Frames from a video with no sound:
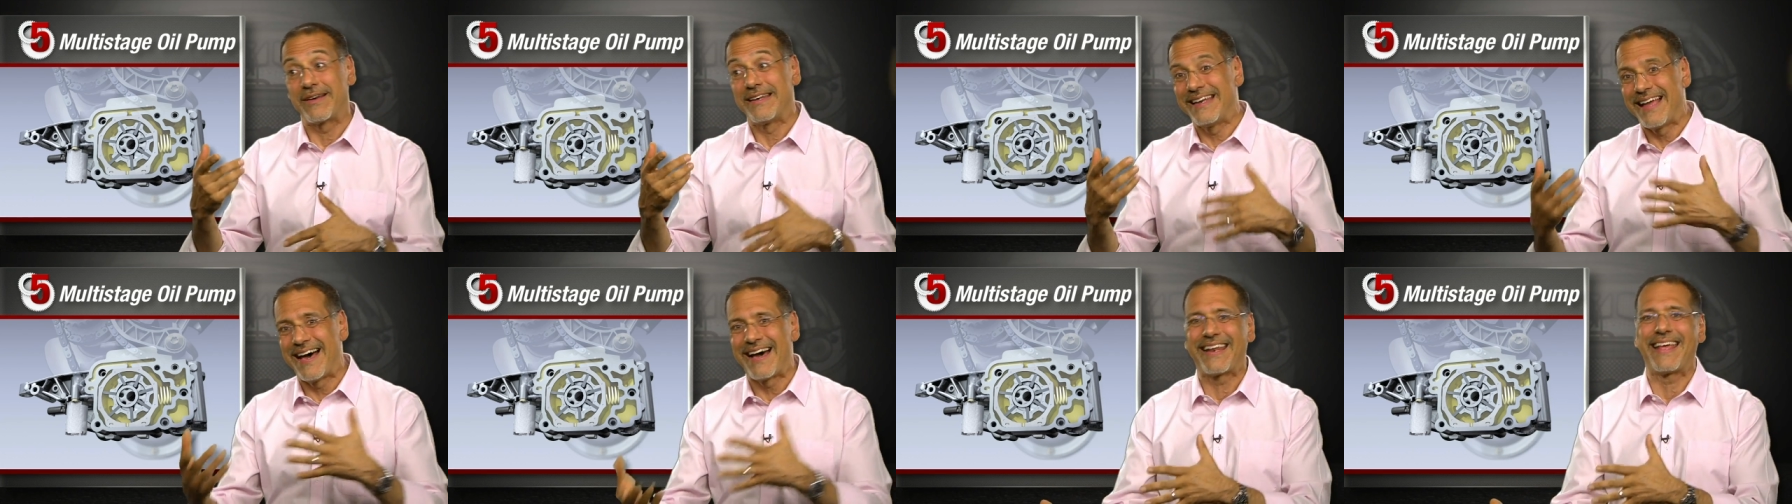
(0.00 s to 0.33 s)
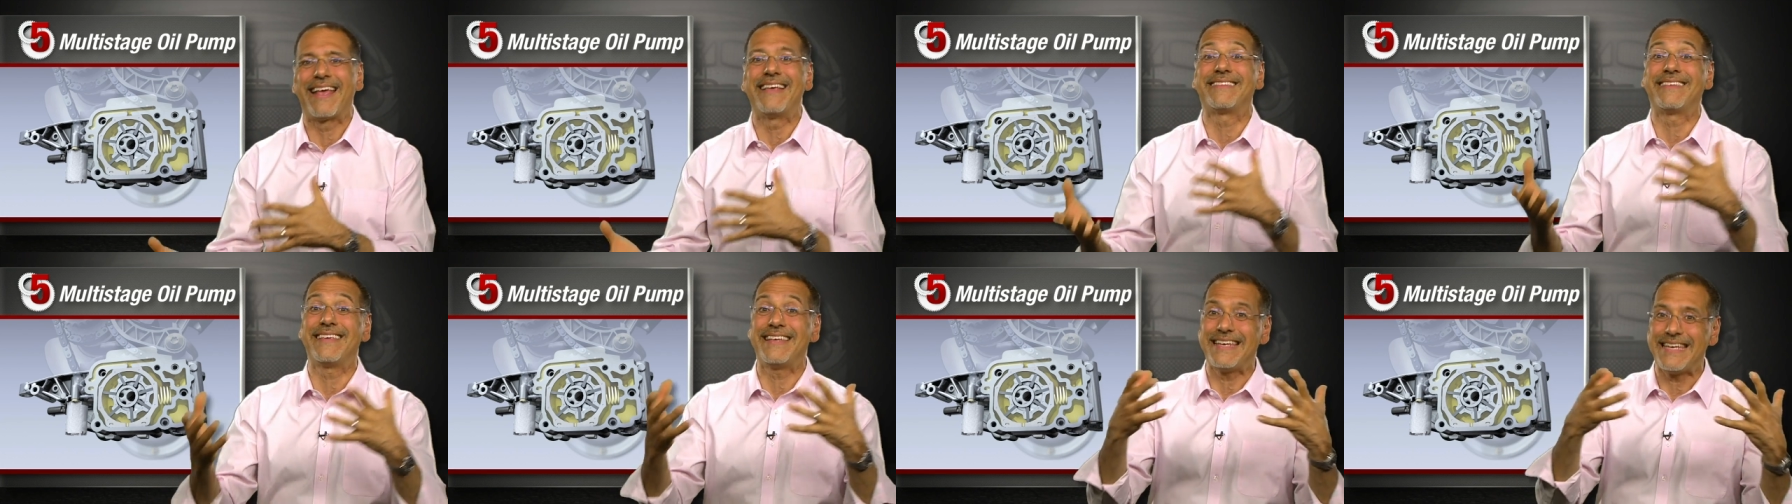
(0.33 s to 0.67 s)
not
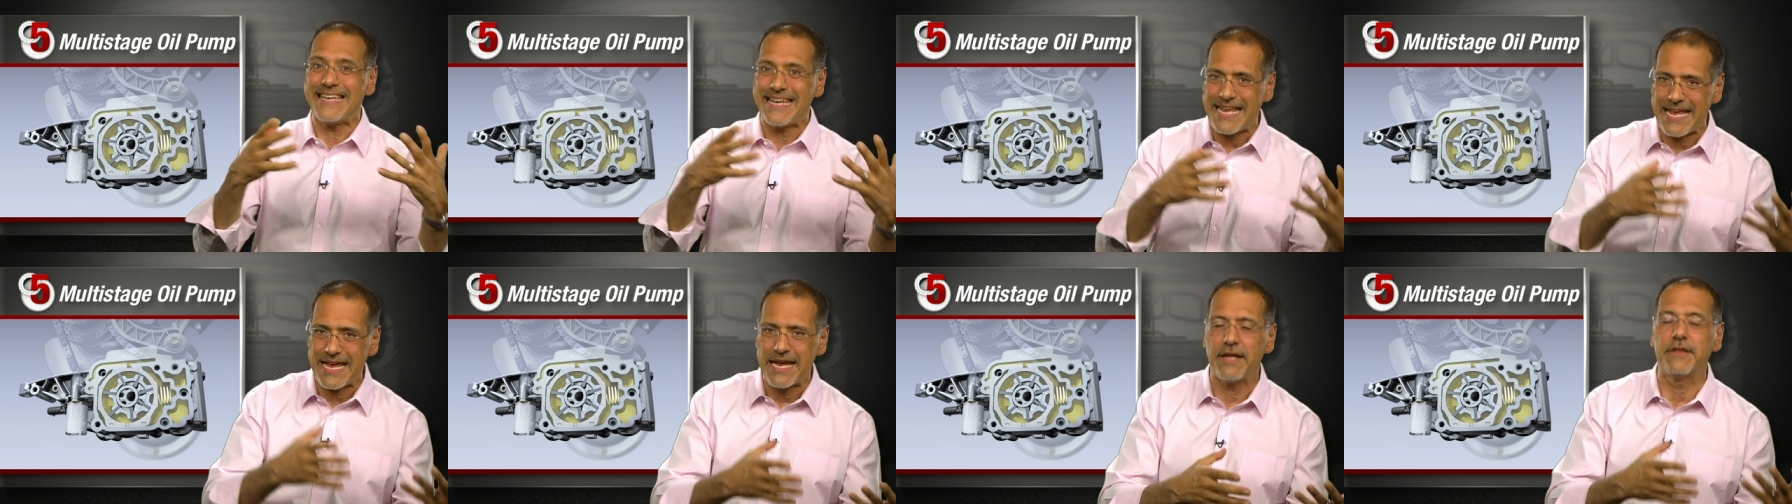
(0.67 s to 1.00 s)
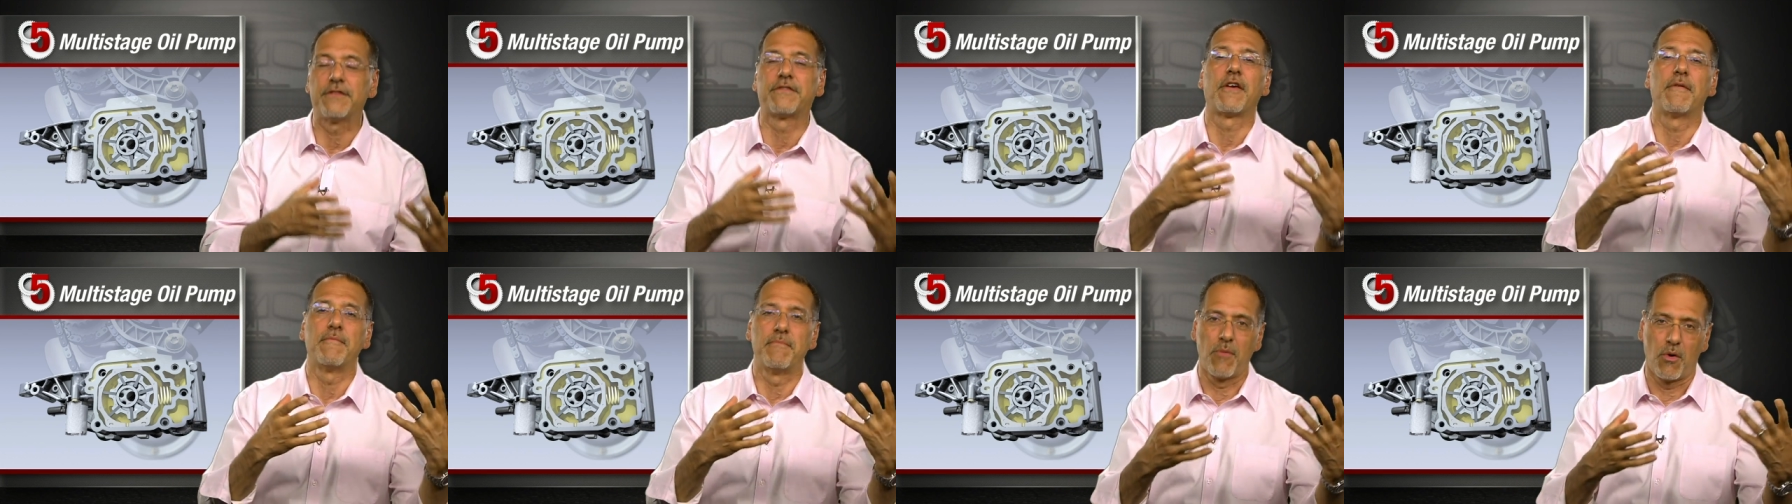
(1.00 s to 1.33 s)
as it
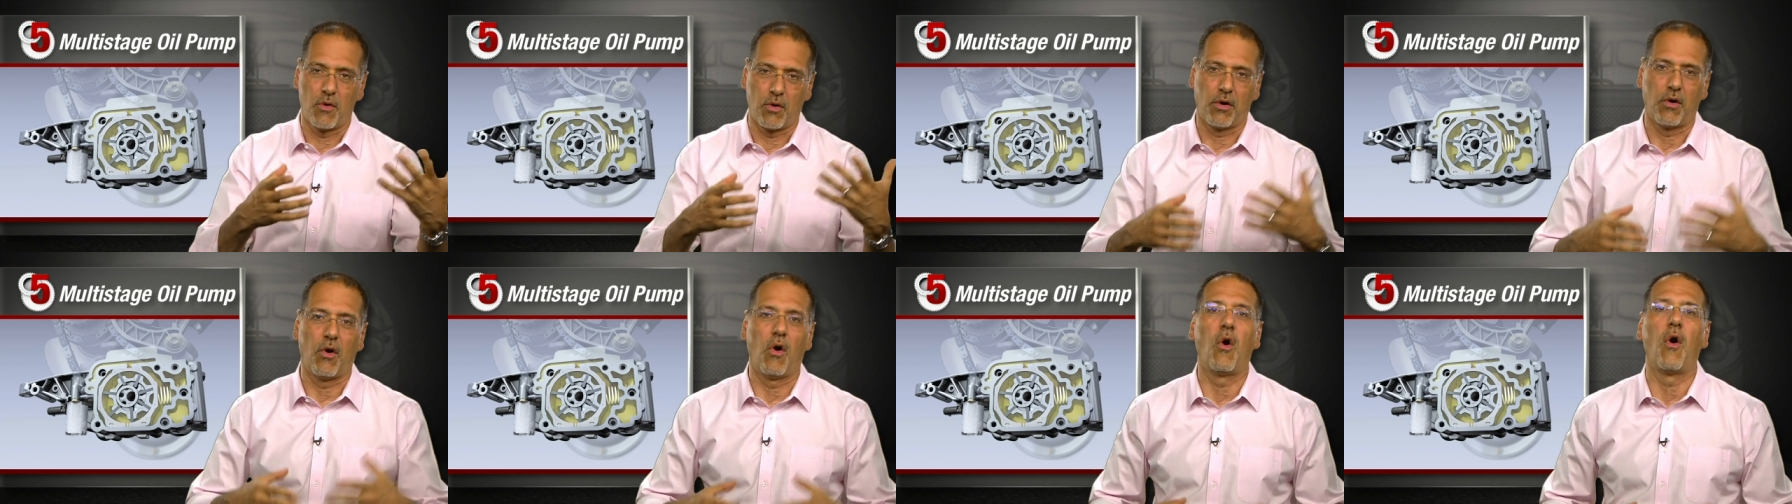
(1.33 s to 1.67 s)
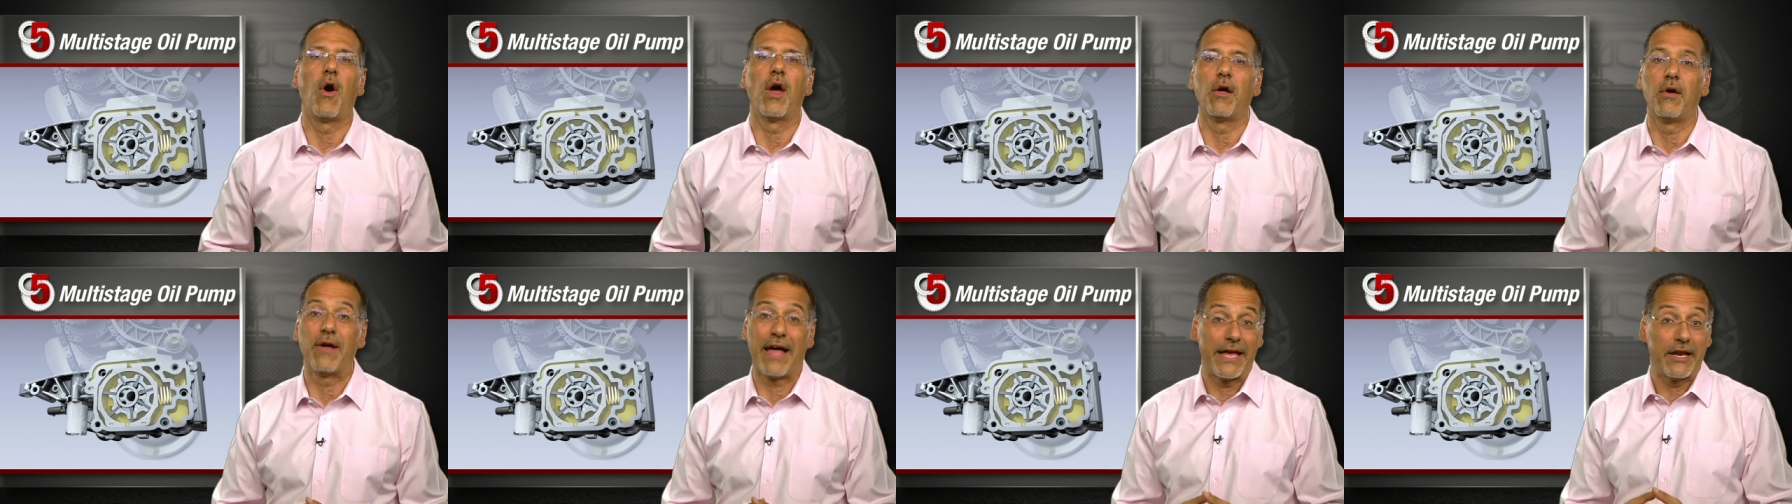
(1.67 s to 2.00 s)
needs more
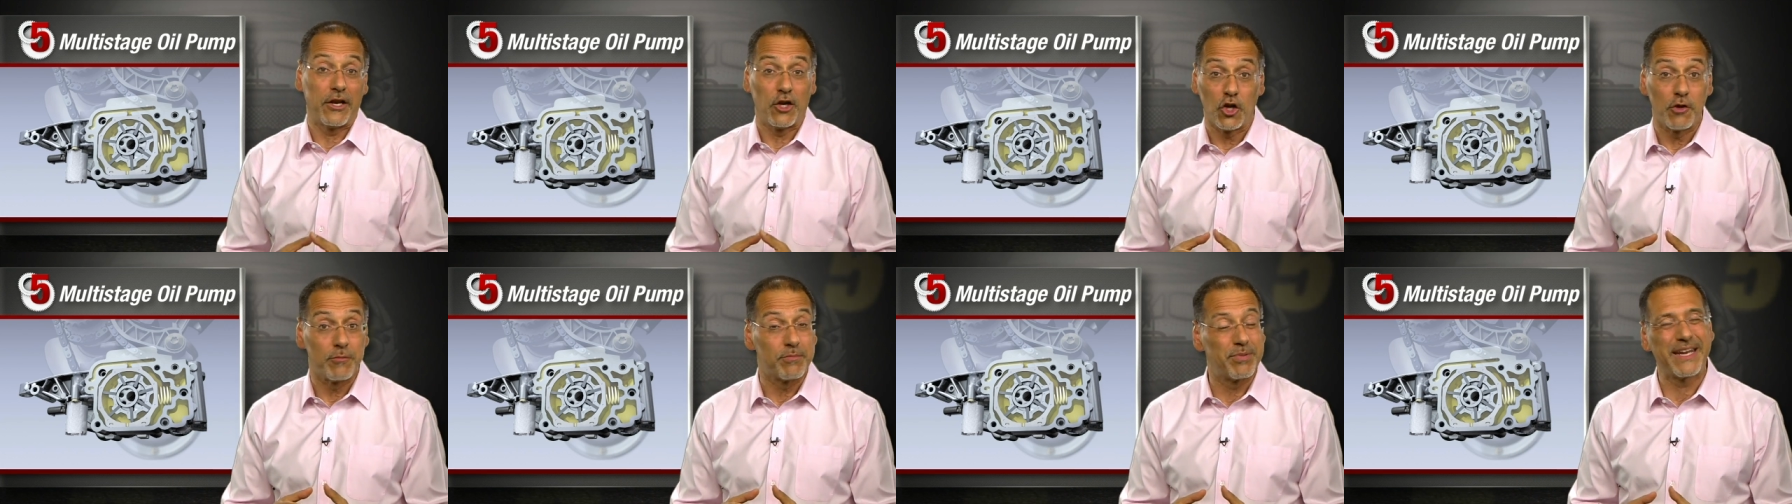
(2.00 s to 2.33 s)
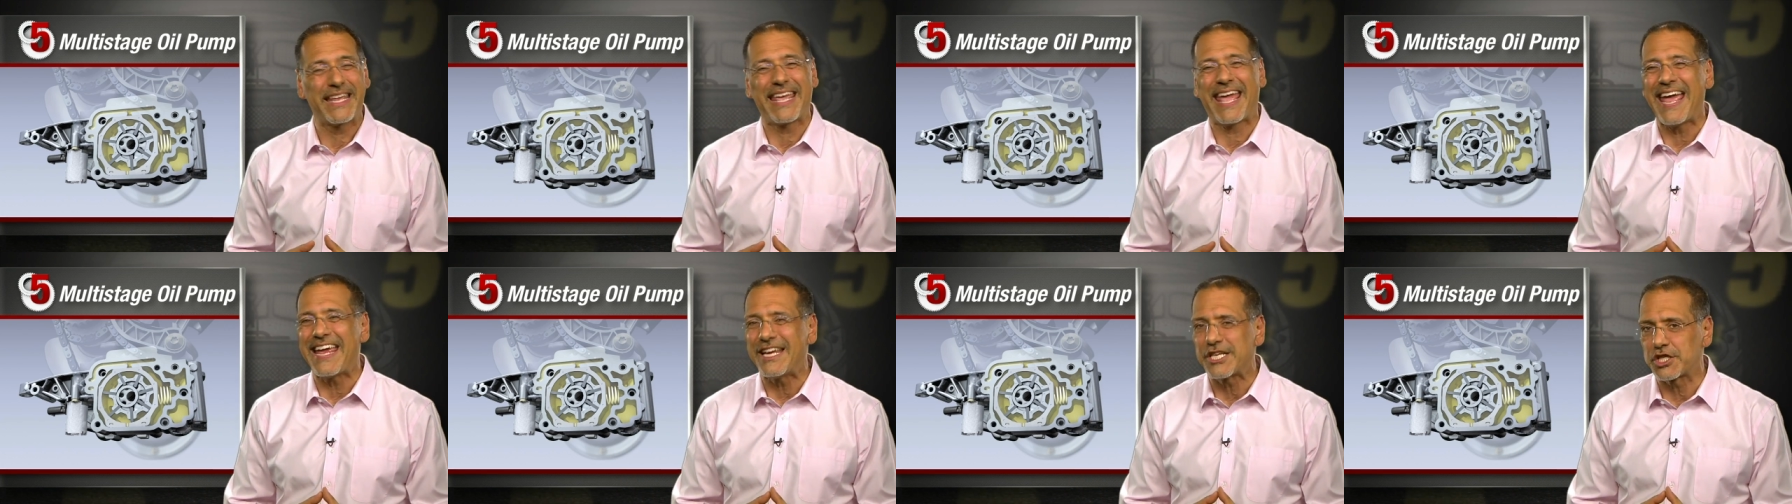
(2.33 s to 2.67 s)
oil and
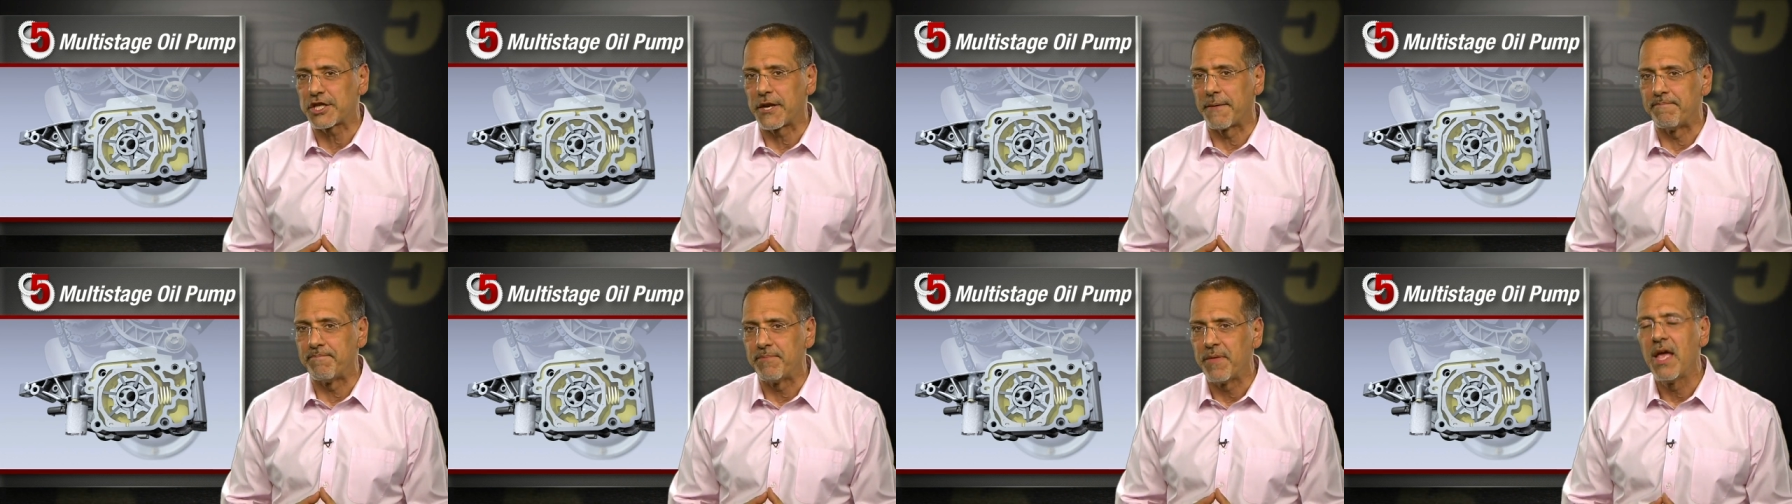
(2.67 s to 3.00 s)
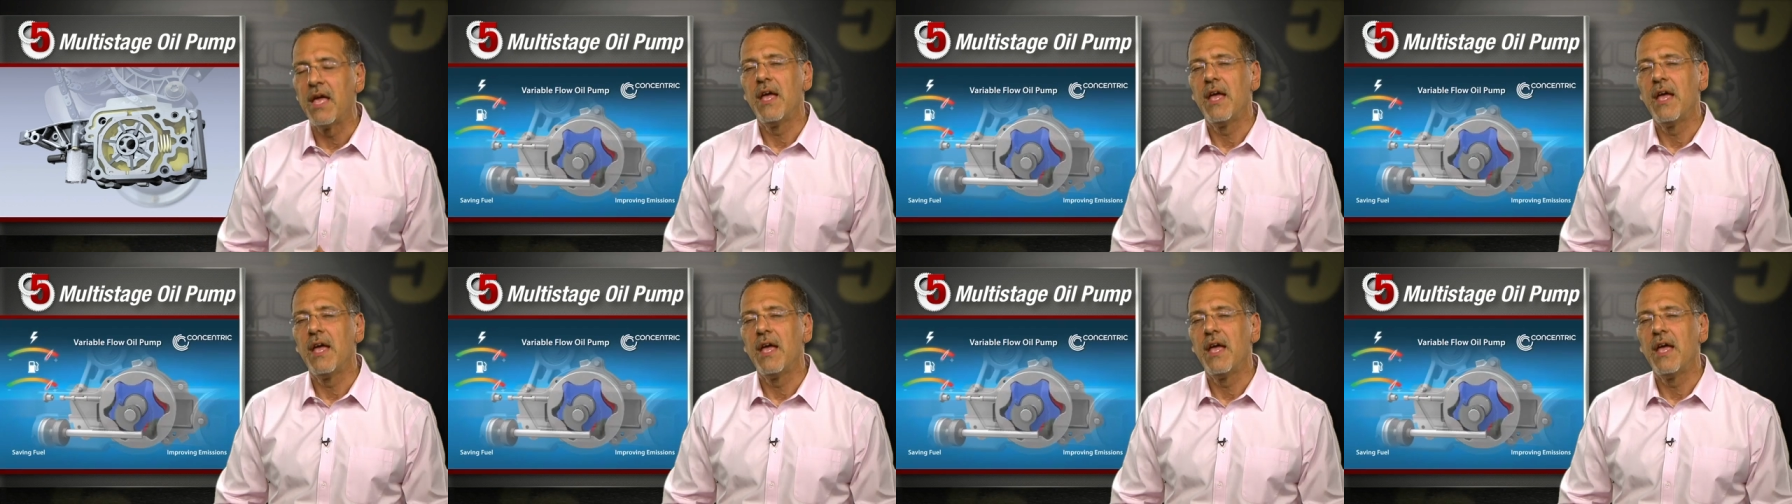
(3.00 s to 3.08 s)
lubrication.